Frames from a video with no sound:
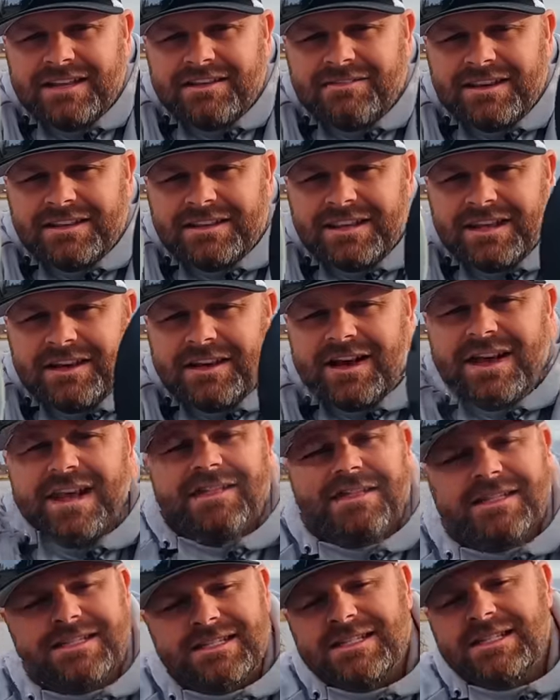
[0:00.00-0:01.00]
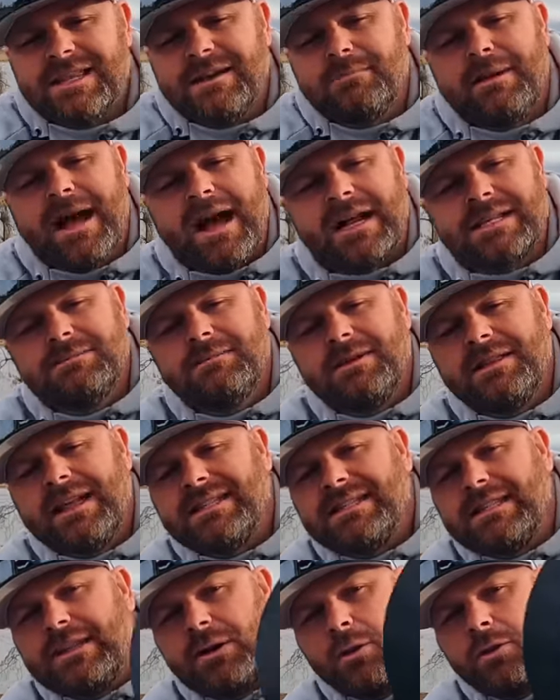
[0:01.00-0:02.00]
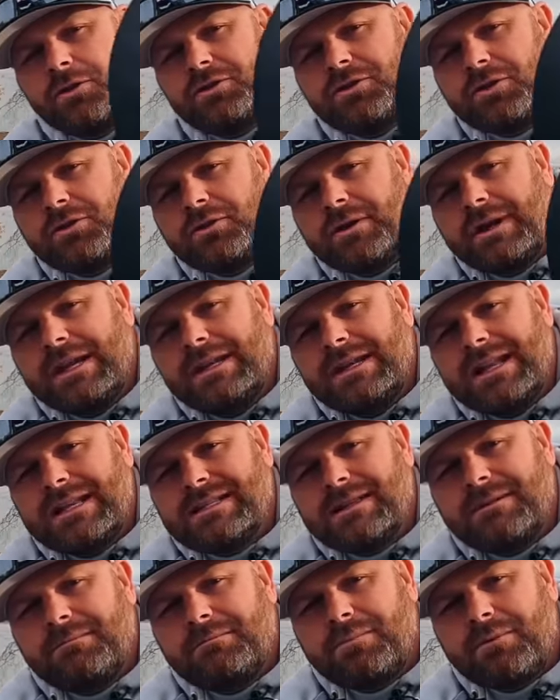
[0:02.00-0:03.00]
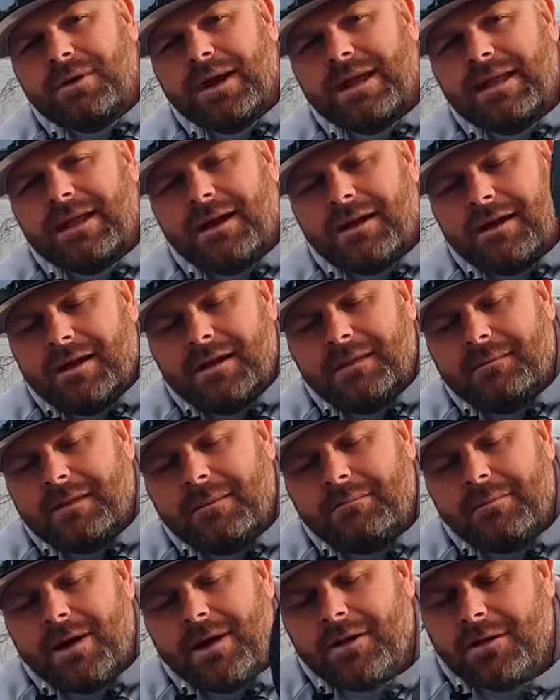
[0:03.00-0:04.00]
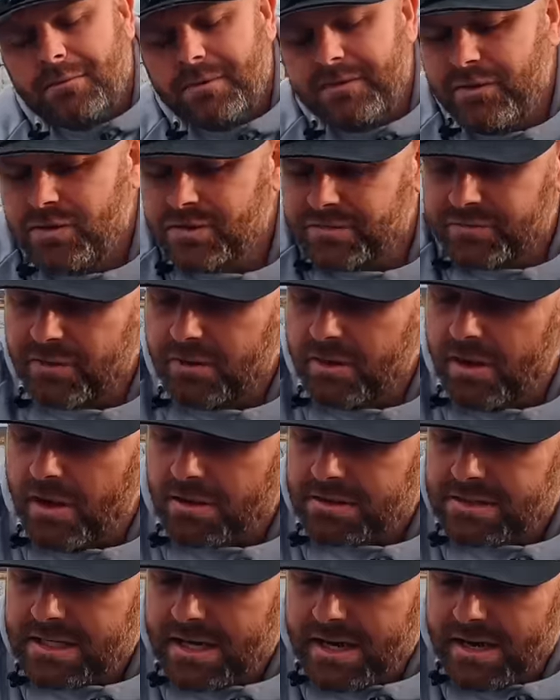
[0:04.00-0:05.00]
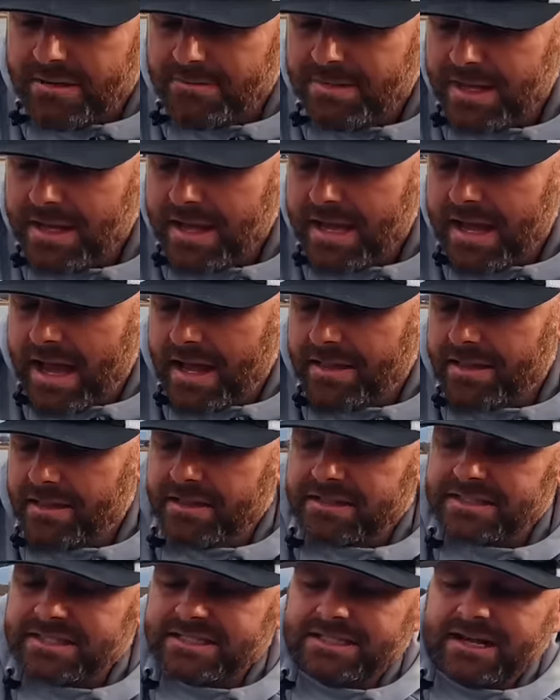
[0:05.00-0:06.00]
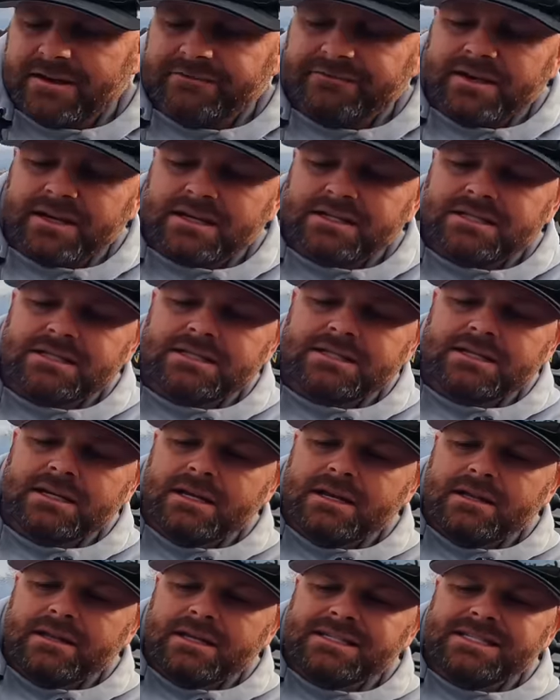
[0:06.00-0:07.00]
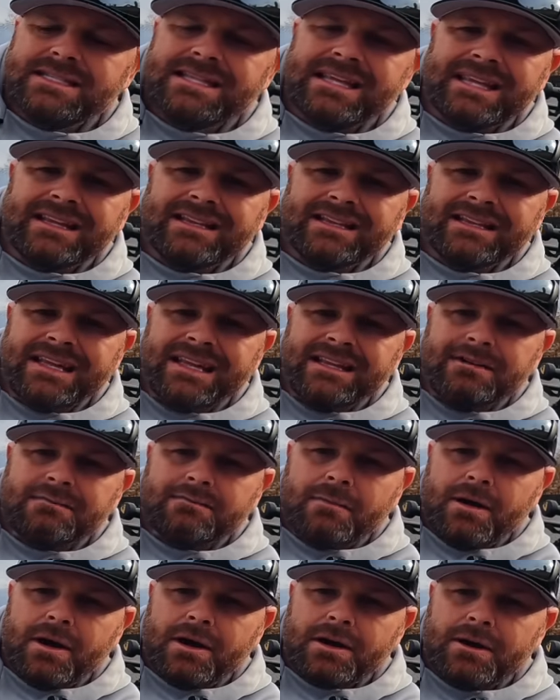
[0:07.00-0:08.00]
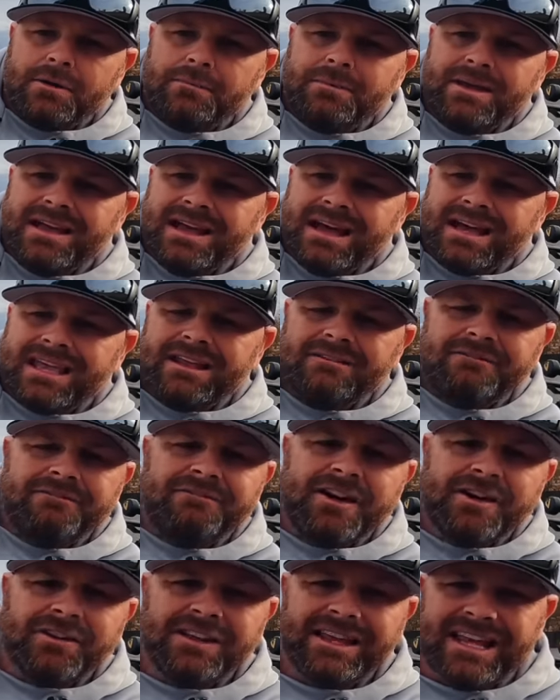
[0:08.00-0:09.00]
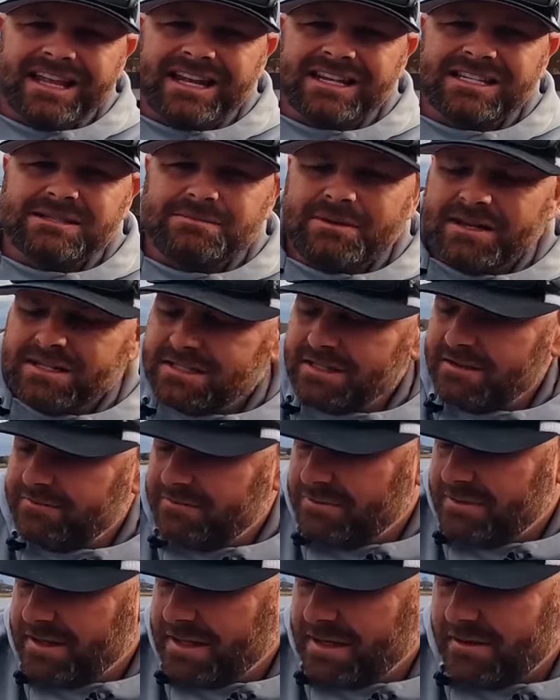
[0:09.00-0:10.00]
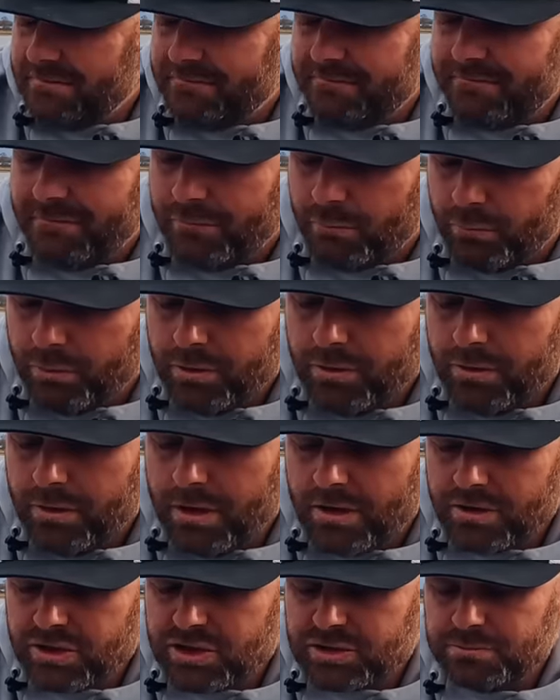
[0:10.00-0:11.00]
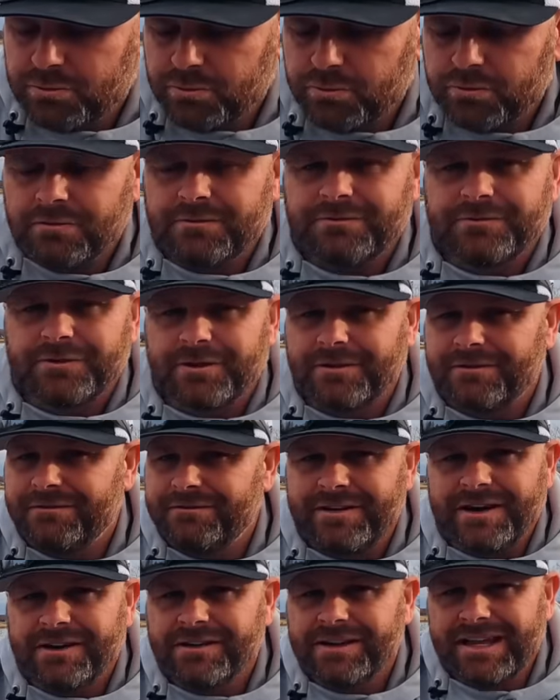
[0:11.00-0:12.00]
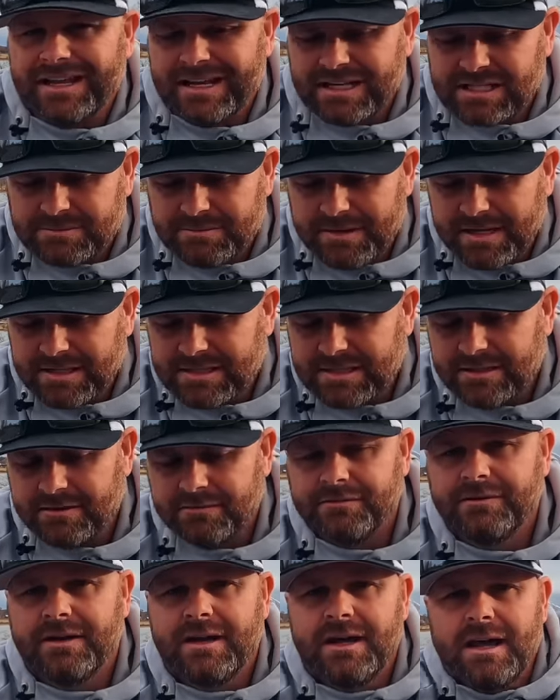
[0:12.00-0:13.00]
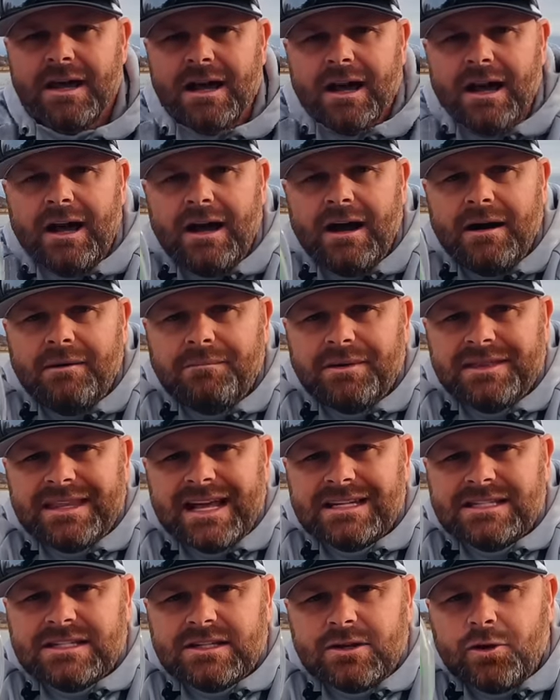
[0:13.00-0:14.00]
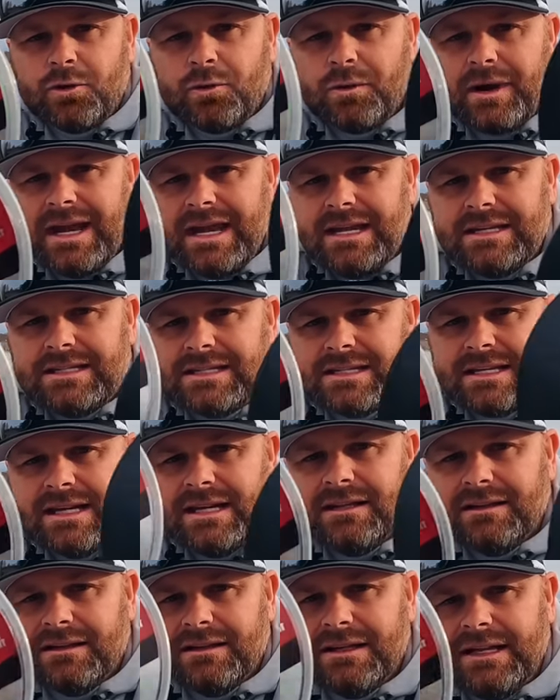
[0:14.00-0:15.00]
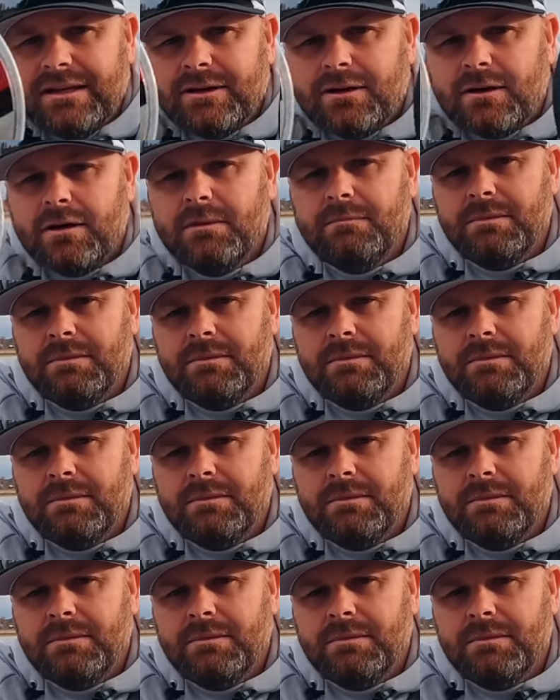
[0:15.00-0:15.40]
right there. This is the Maxima, that's the Ultra Green. That's a mono that we've used for a long time. And then this Suffix, this is the Elite mono. Again, fairly inexpensive. You can get a real large spool for fairly inexpensive. But that's great leader